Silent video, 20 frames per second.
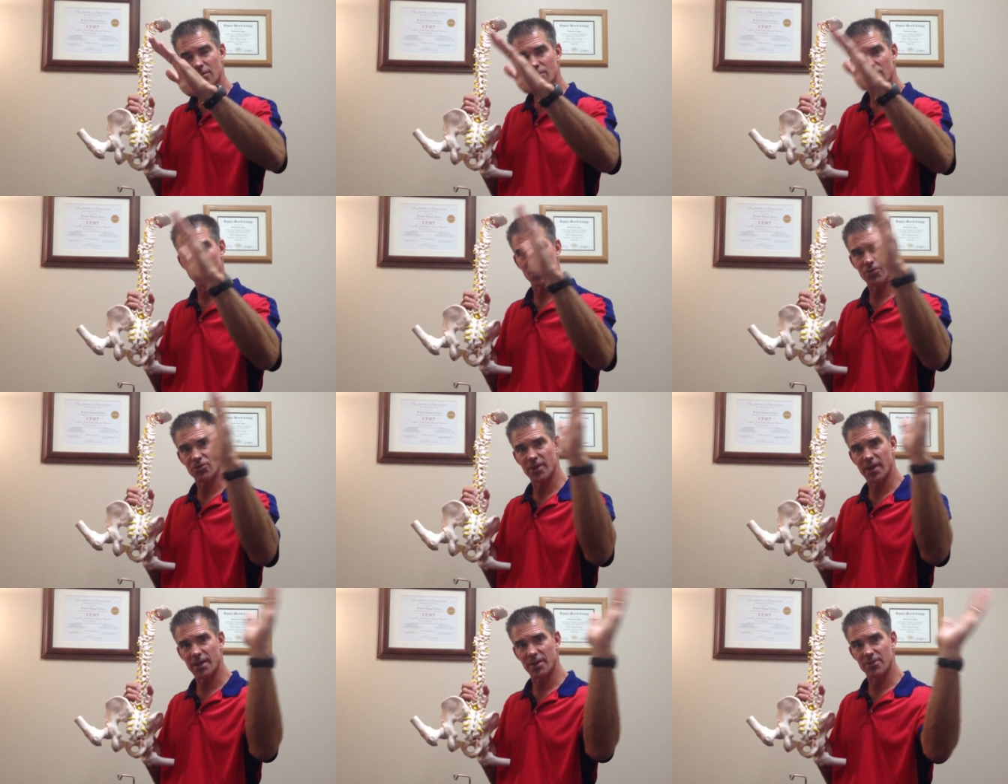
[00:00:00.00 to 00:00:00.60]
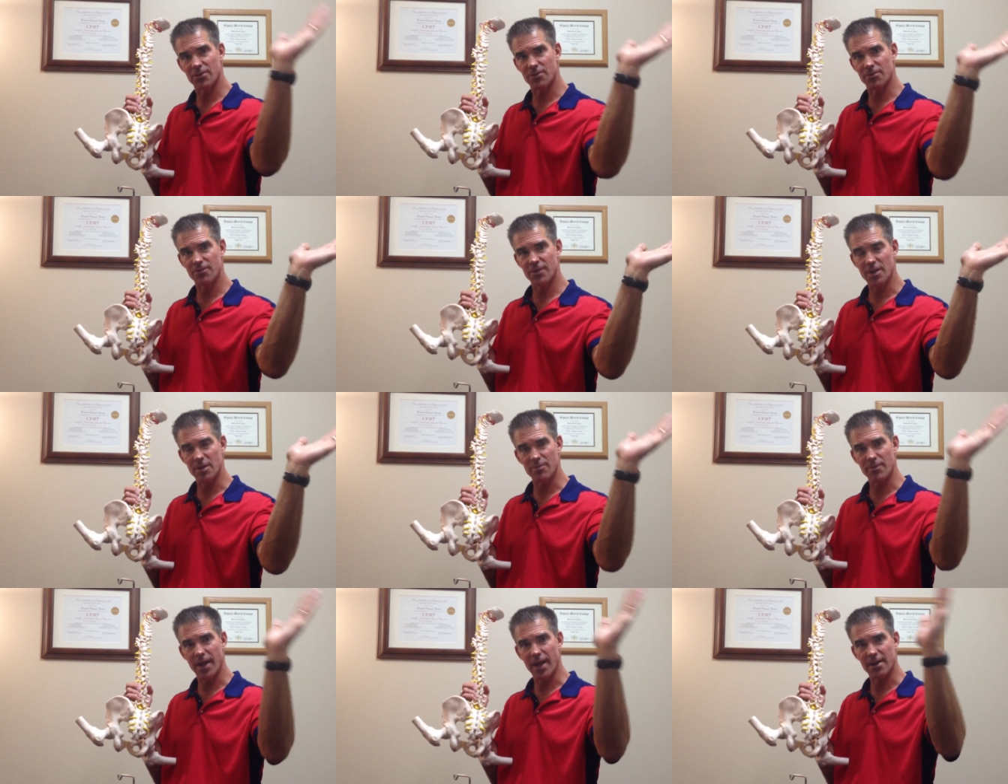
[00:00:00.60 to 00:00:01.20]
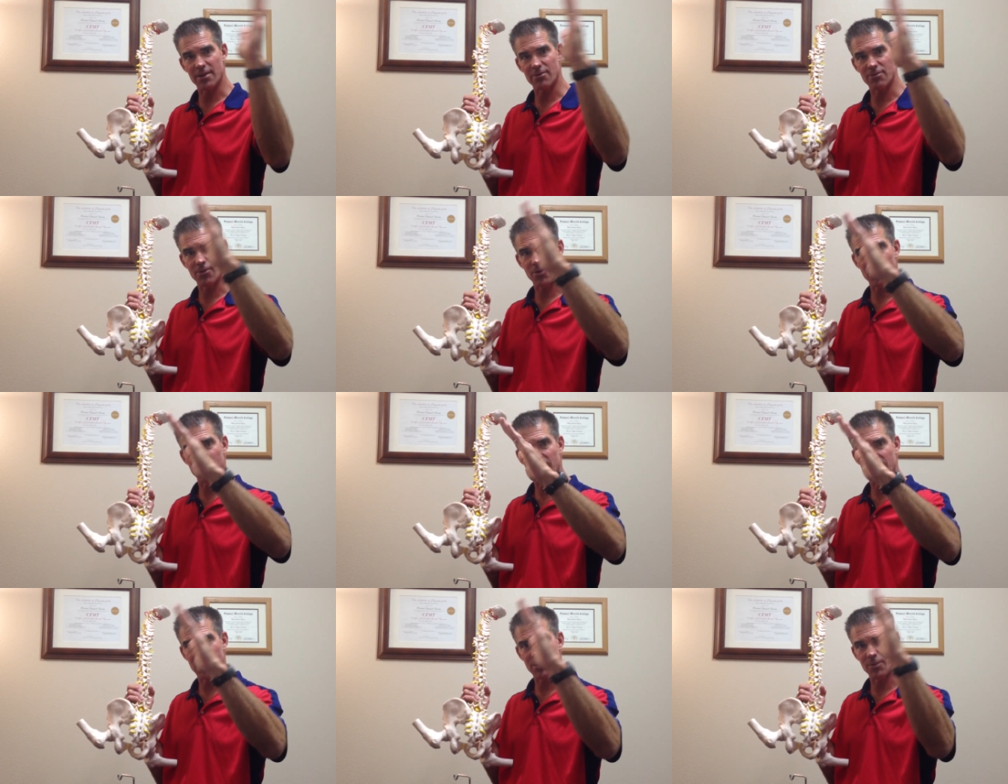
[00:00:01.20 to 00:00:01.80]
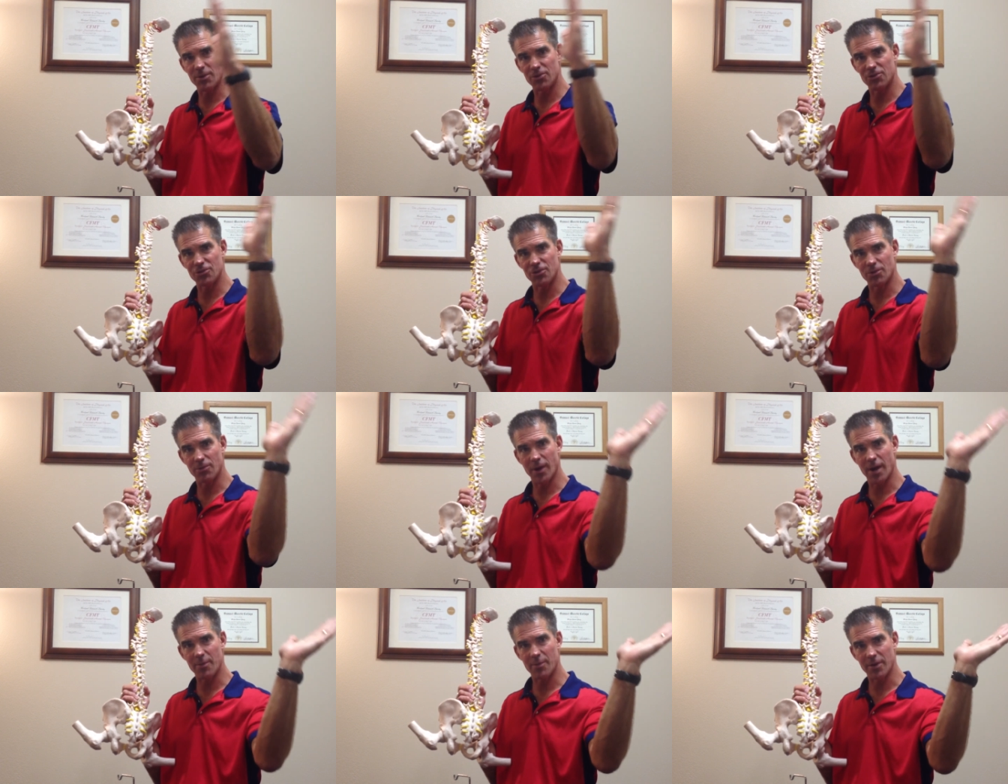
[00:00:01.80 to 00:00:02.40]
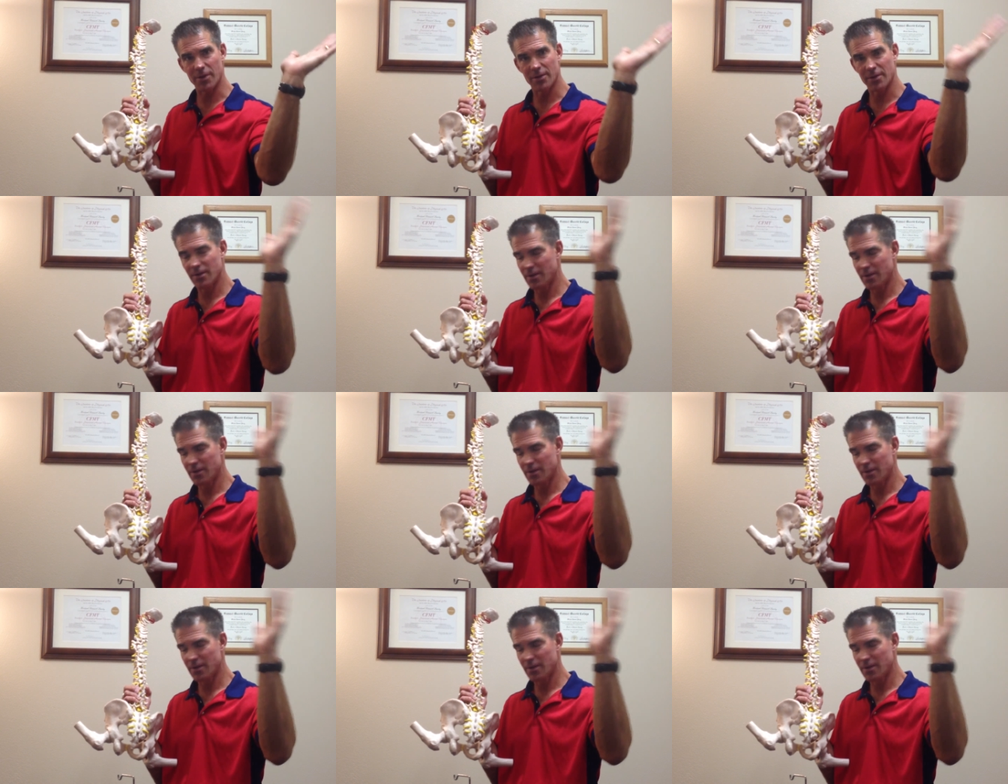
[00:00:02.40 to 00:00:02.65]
rotate the feet back and forth like a windshield wiper.